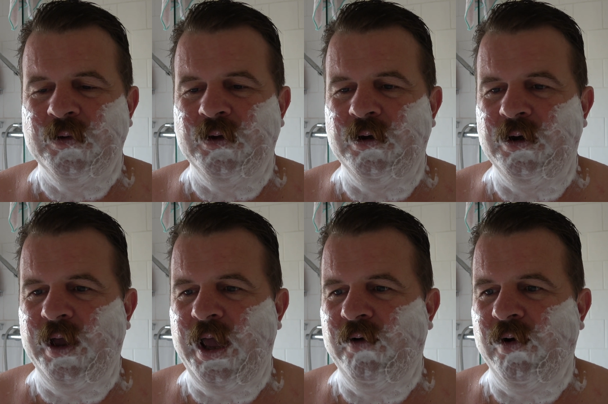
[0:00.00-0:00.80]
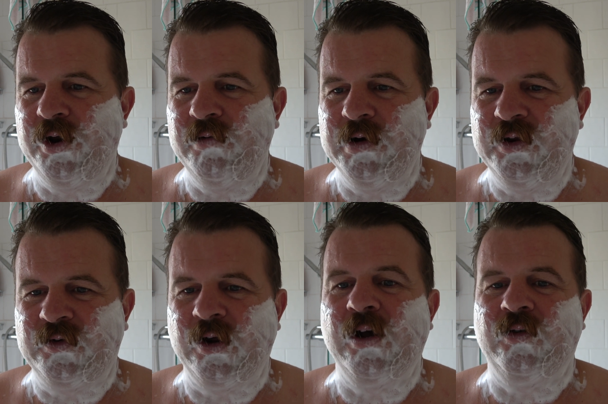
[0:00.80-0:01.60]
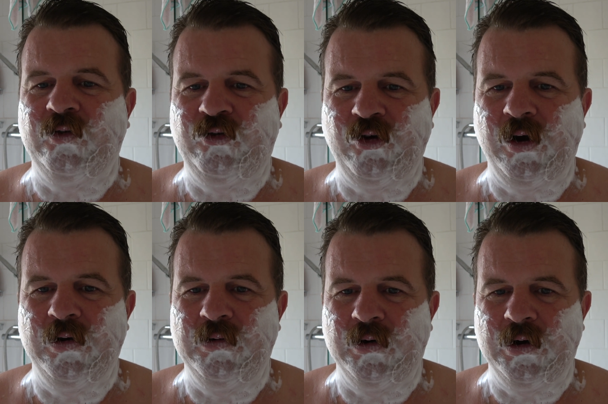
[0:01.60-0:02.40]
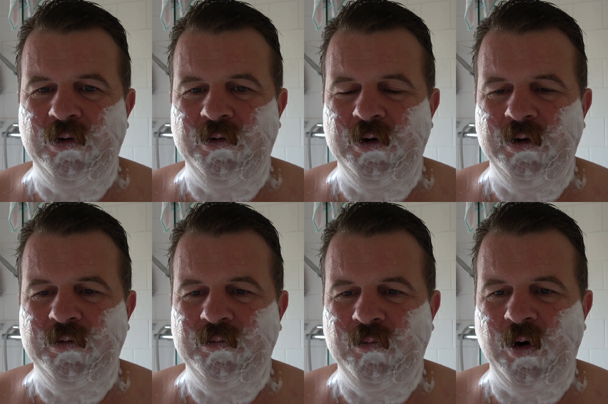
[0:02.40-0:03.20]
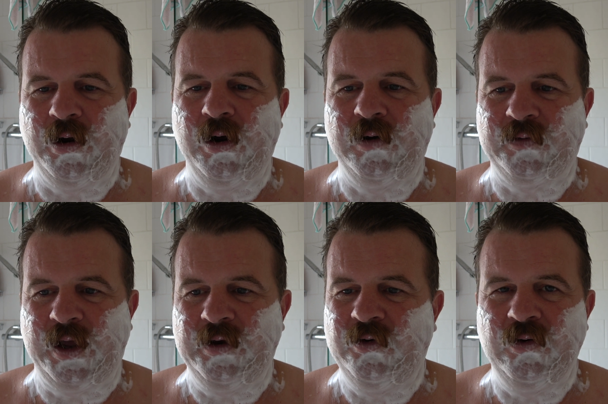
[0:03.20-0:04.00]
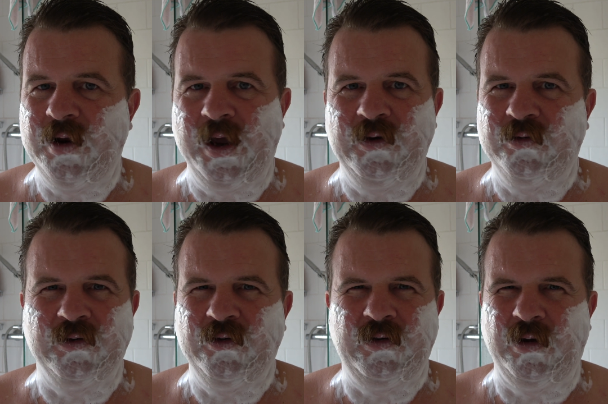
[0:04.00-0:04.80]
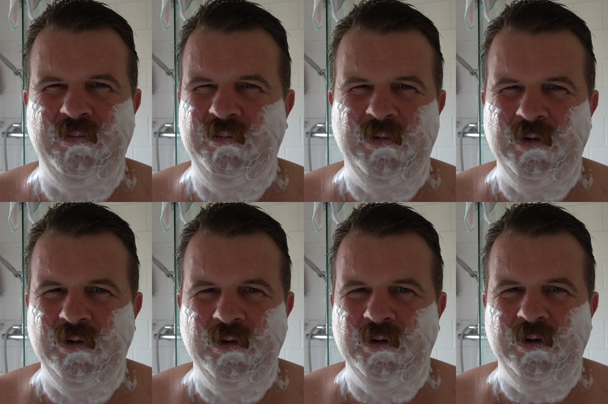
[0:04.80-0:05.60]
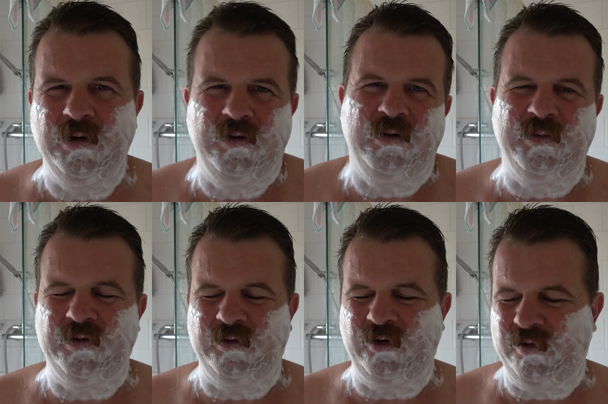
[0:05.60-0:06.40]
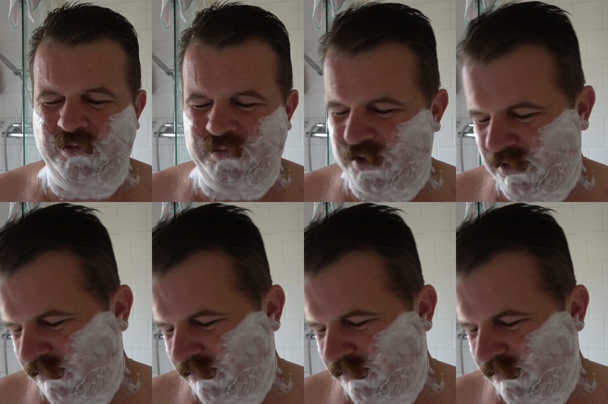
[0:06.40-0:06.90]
know, hair only really starts to show like on the 1.5 day, 2 days. So I just don't. You know, some days I shave every day,